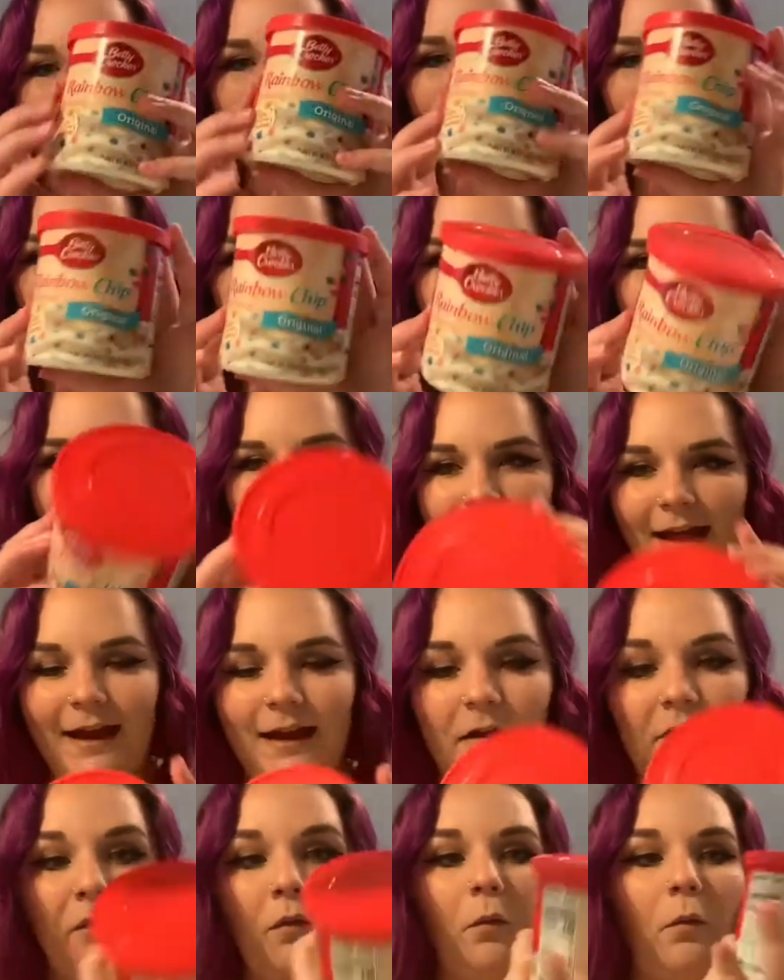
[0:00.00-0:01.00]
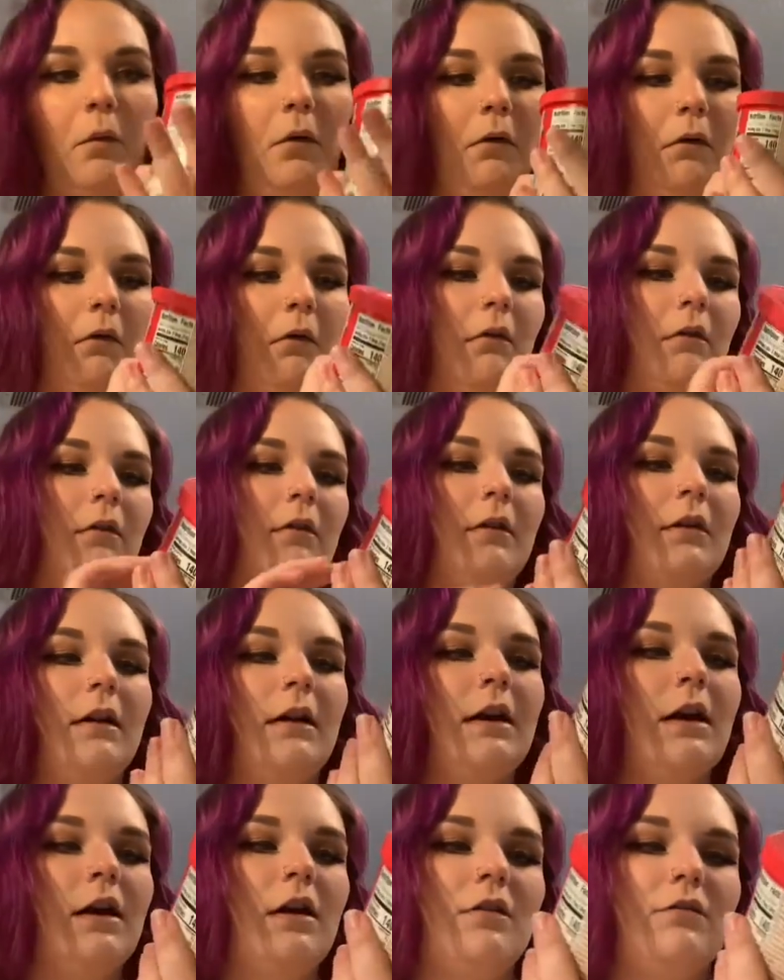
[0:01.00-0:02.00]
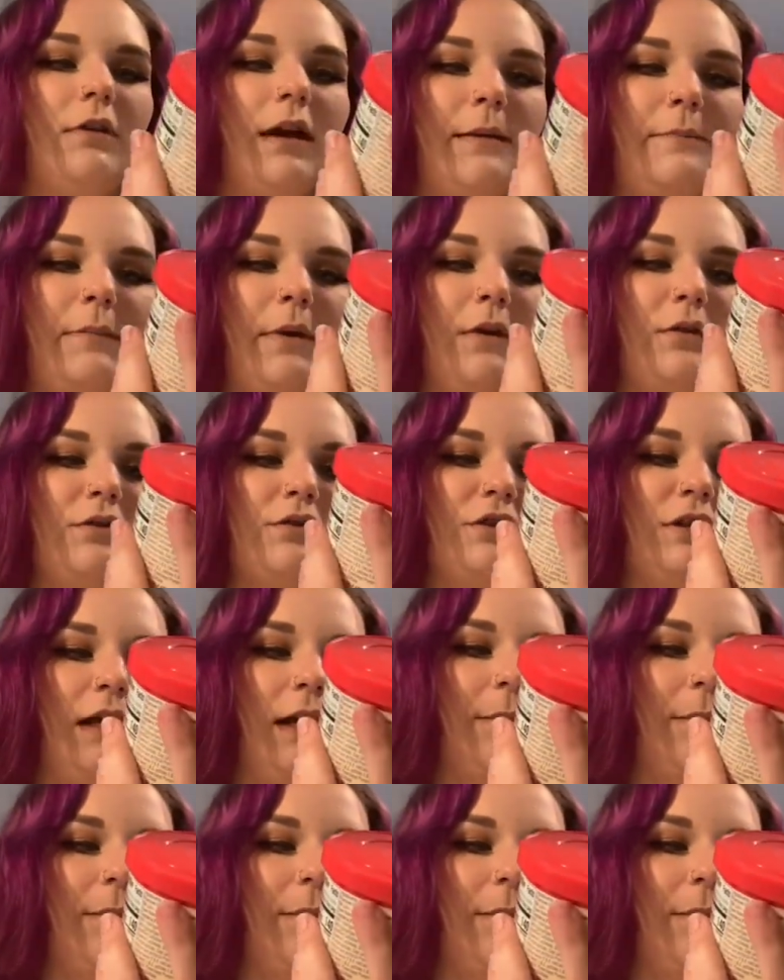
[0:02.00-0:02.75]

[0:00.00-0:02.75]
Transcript: I have rainbow chip